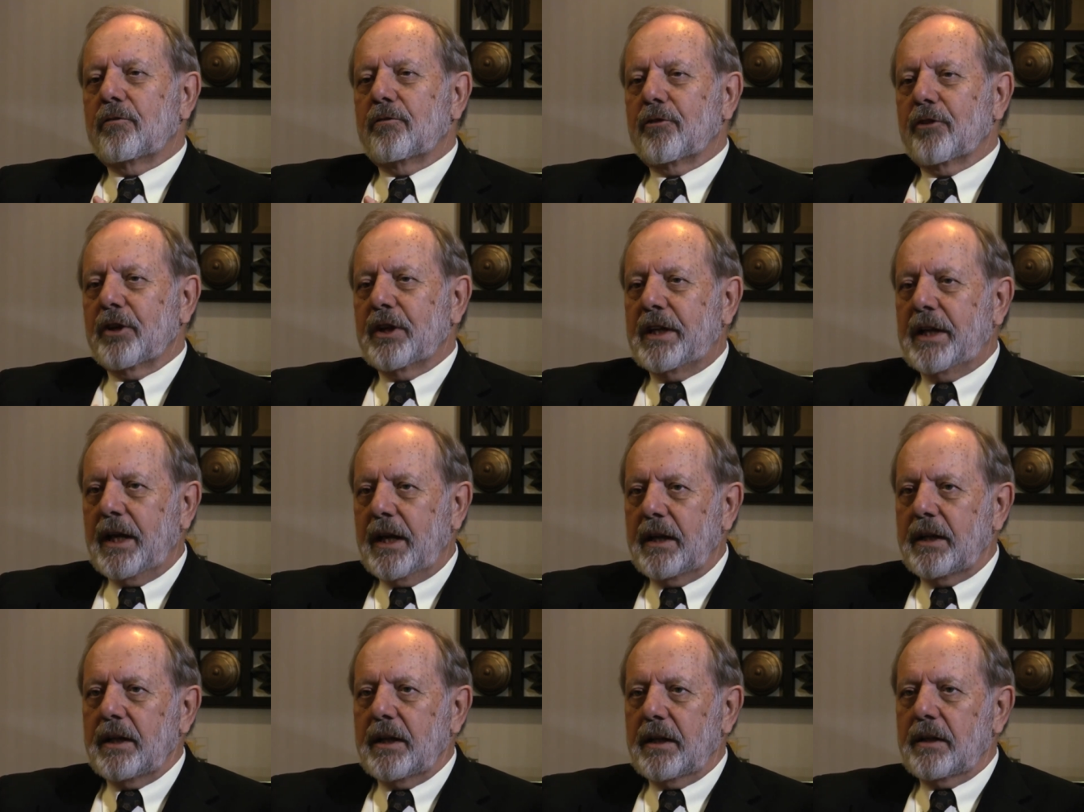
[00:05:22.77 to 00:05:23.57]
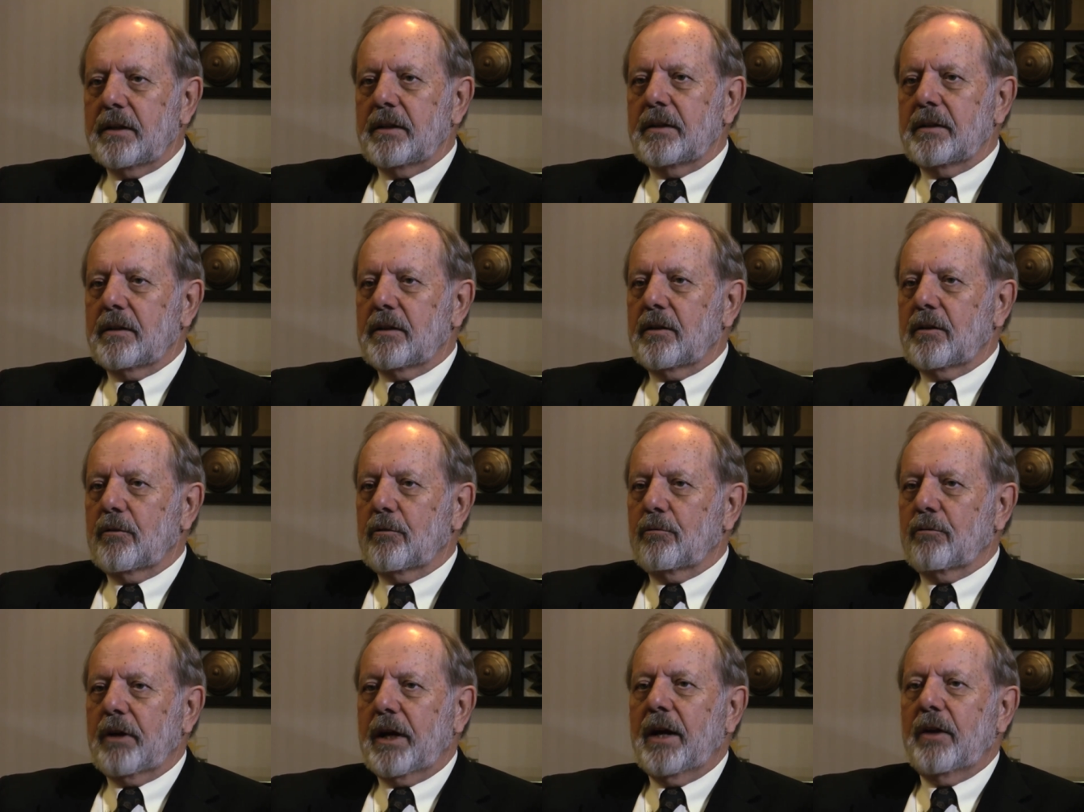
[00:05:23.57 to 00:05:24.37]
forgetting
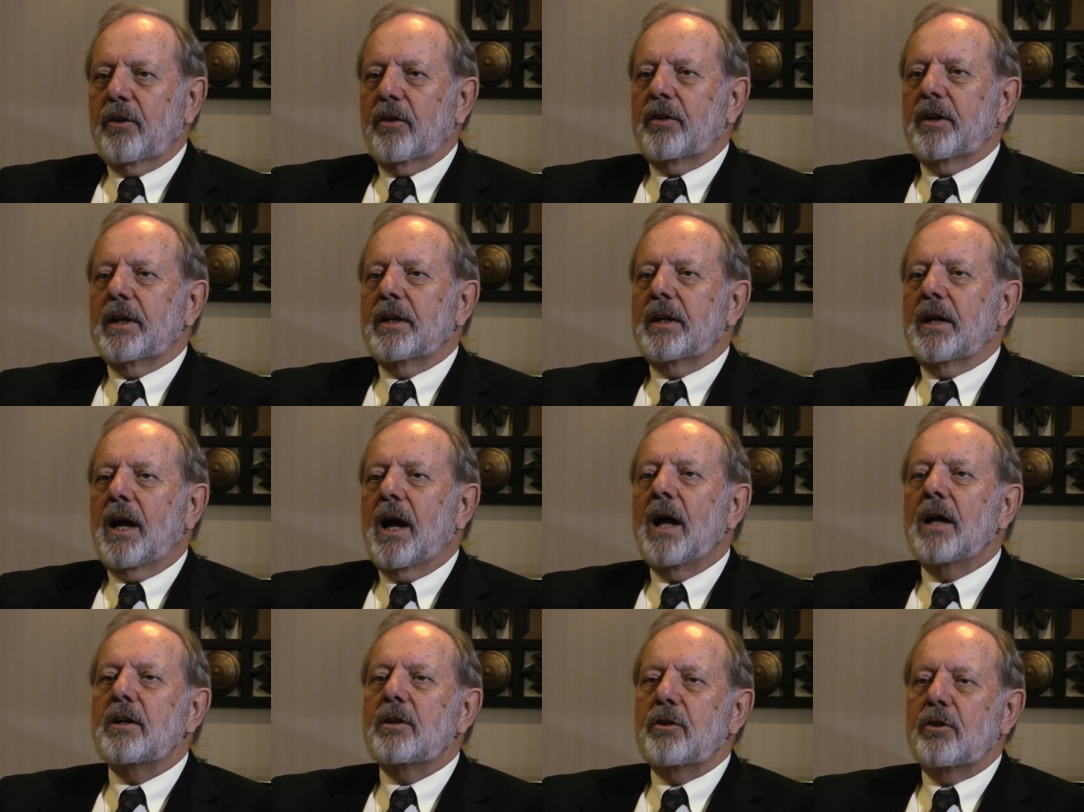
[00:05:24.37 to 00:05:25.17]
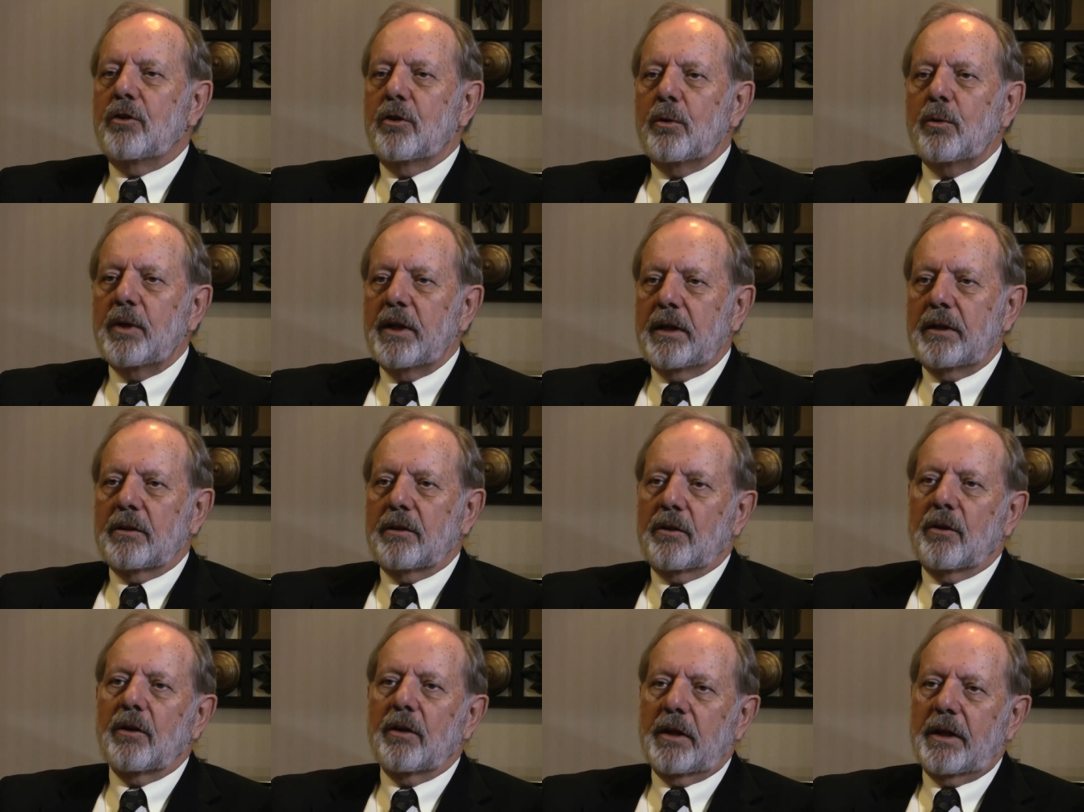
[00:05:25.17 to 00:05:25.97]
rather than undoing
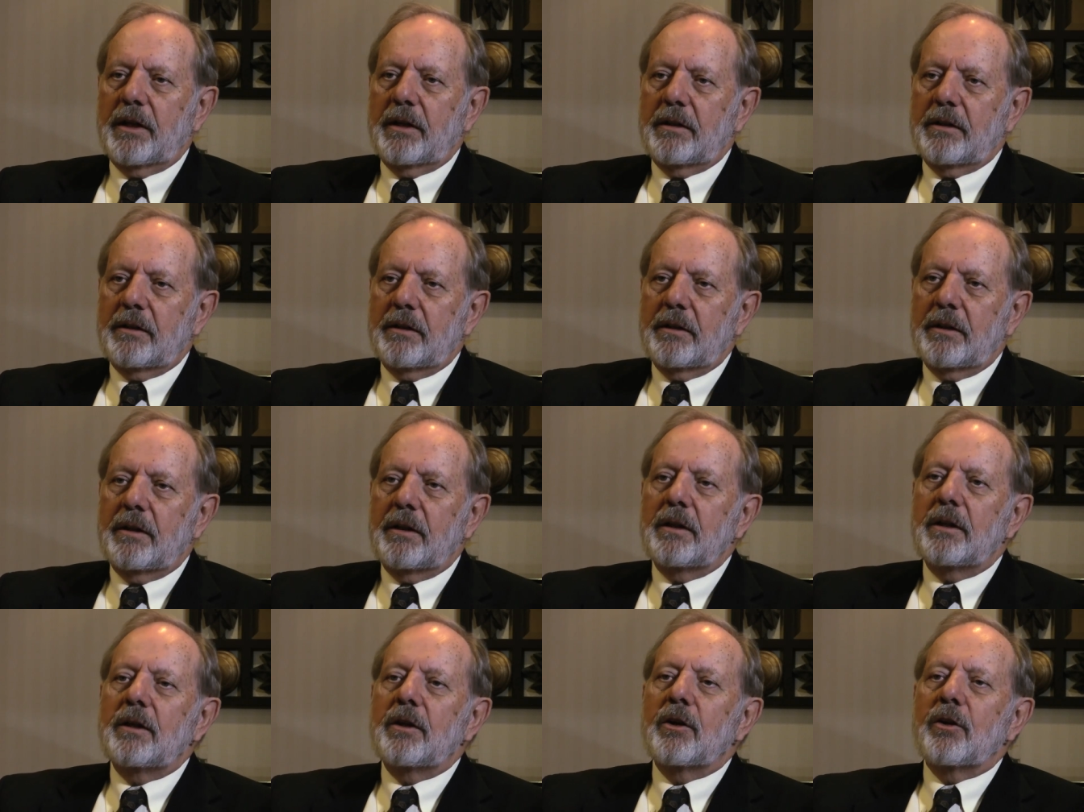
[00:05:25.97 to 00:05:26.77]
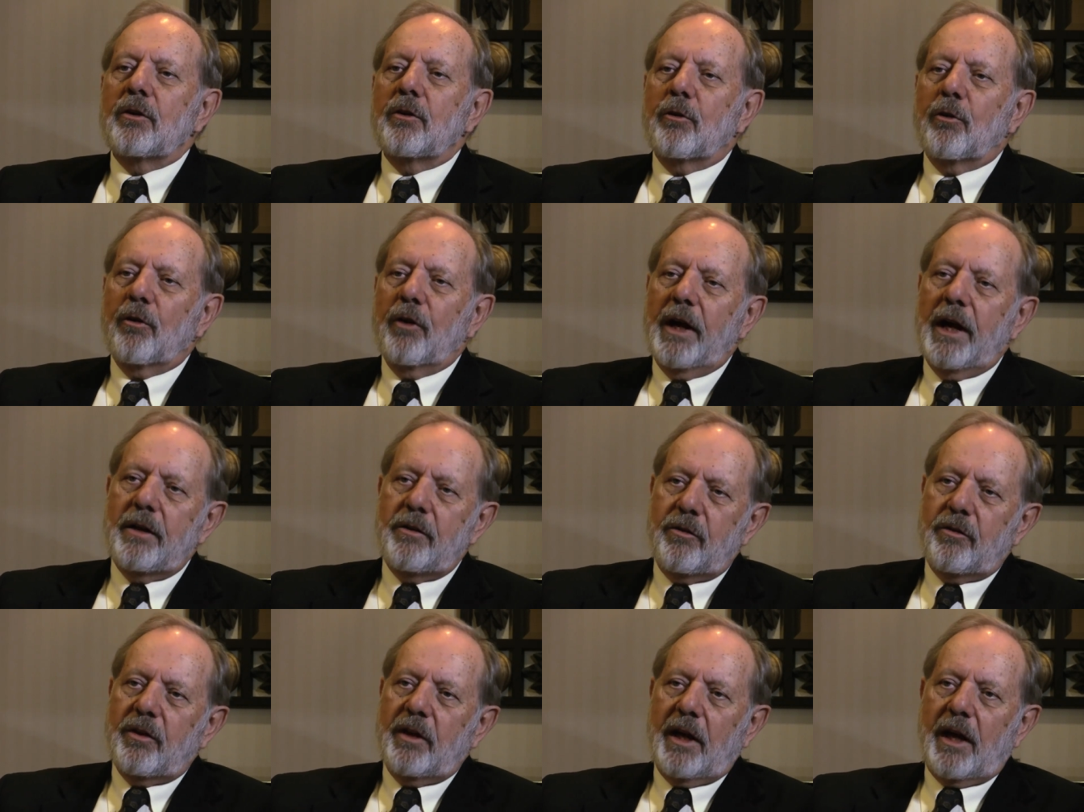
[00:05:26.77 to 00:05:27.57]
learning
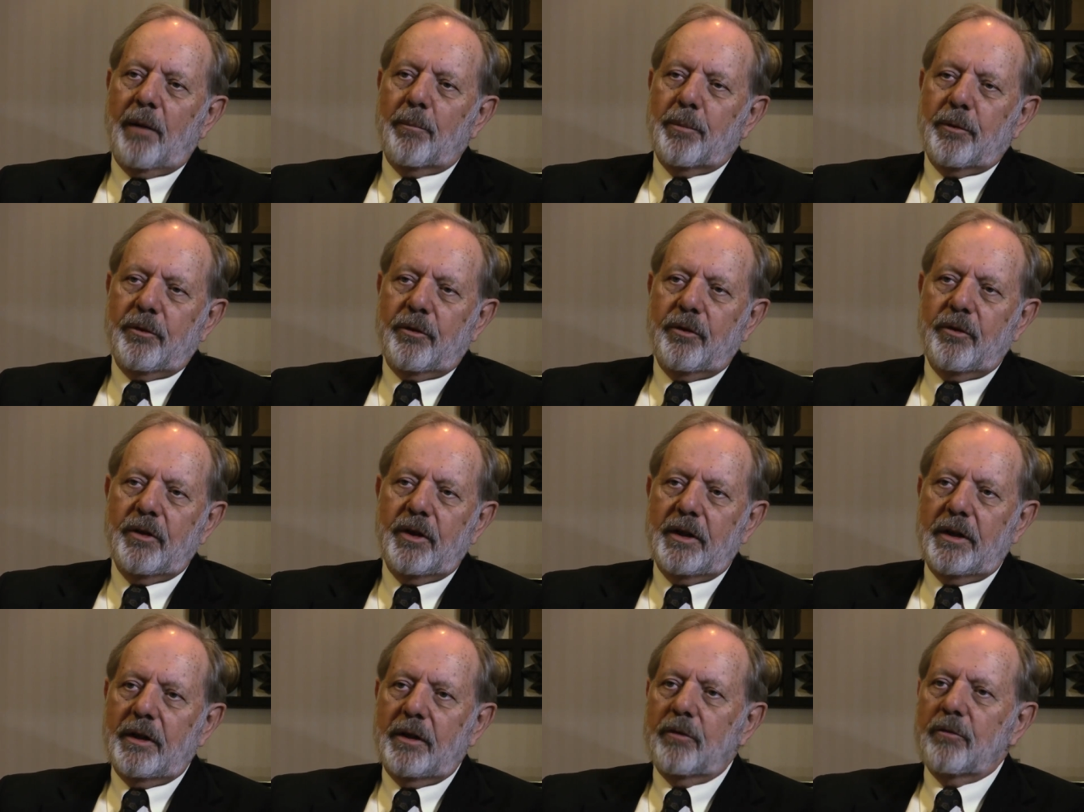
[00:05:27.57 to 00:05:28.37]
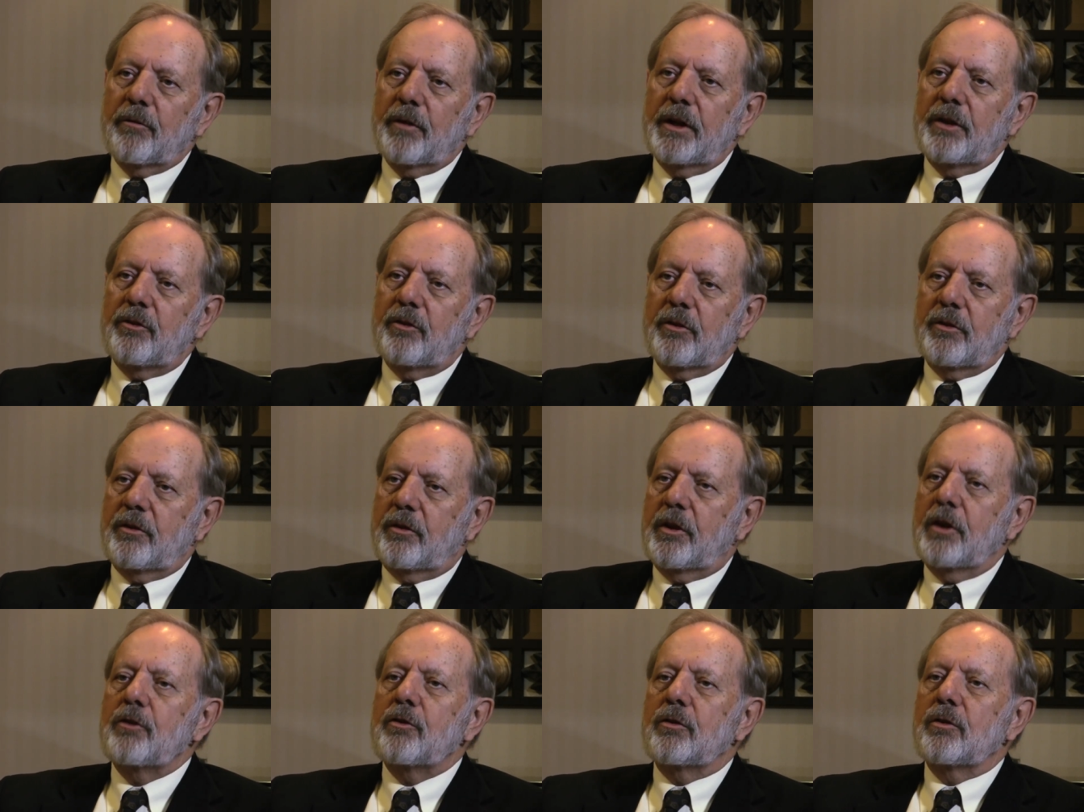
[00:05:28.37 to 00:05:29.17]
creates the opportunity to reach
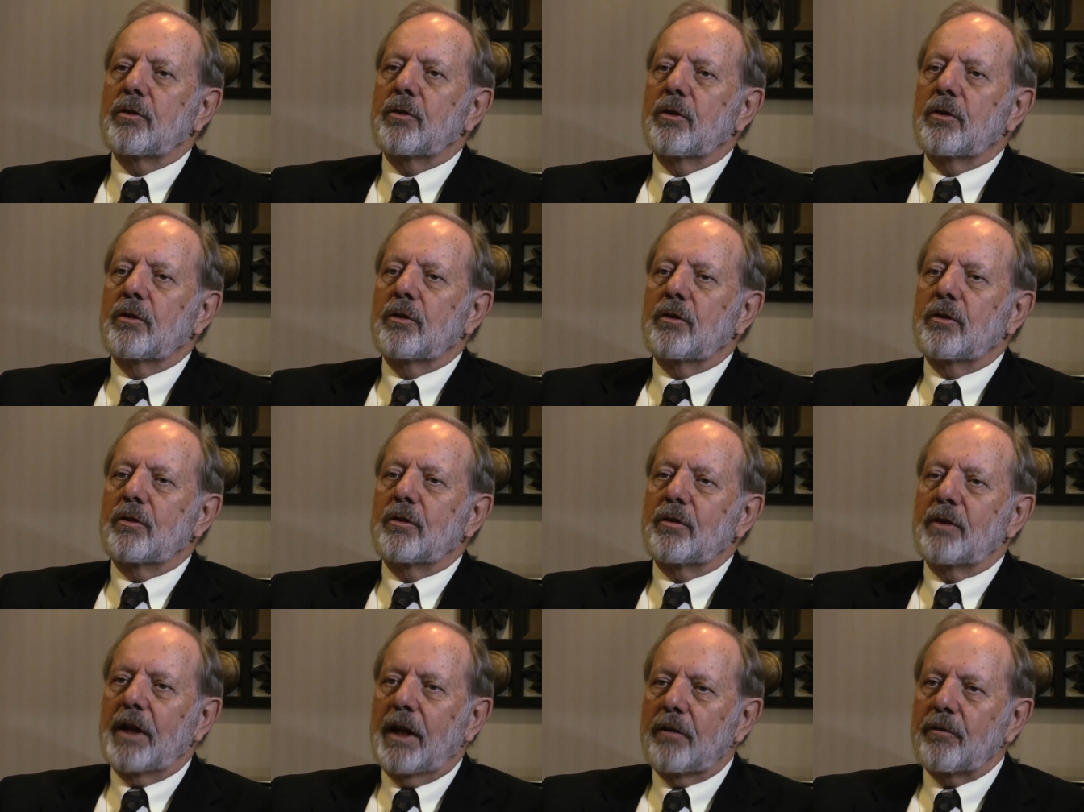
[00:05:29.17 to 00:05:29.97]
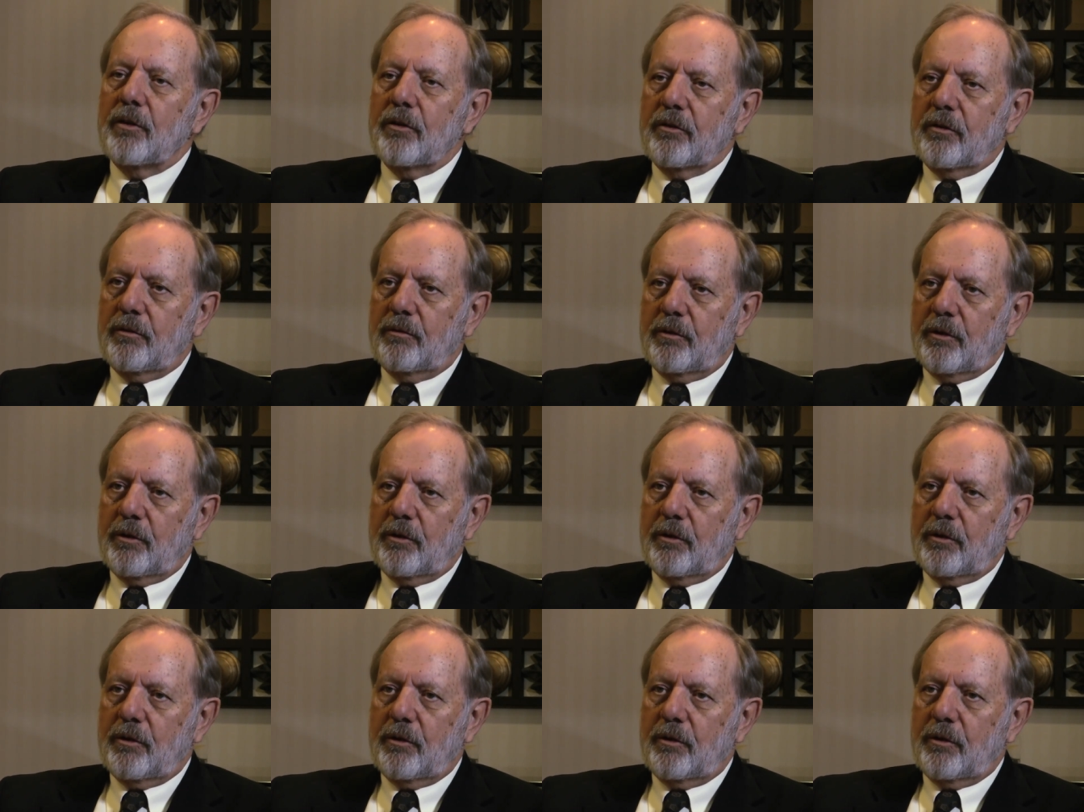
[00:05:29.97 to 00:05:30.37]
additional levels of